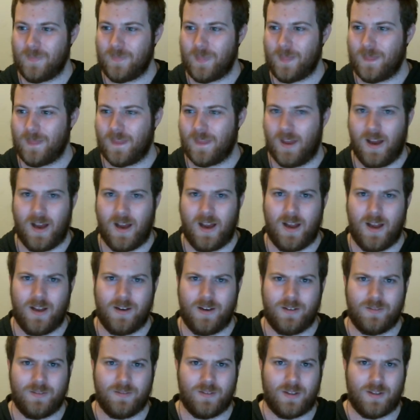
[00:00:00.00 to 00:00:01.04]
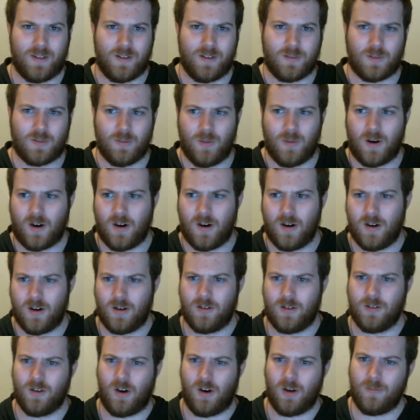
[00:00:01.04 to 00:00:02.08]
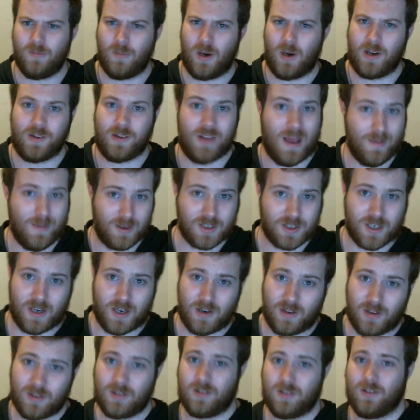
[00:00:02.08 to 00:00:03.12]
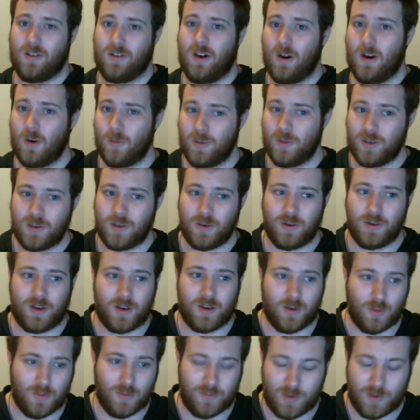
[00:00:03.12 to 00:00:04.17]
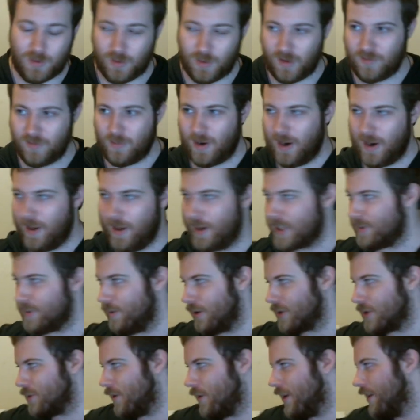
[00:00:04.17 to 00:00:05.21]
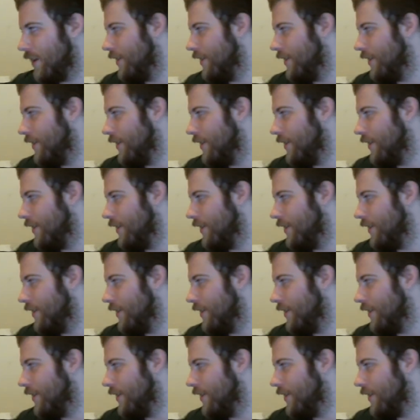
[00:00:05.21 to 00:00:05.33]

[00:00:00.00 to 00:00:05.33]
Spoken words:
And I think tomorrow on my gaming channel, I will be doing a review of my Xbox One,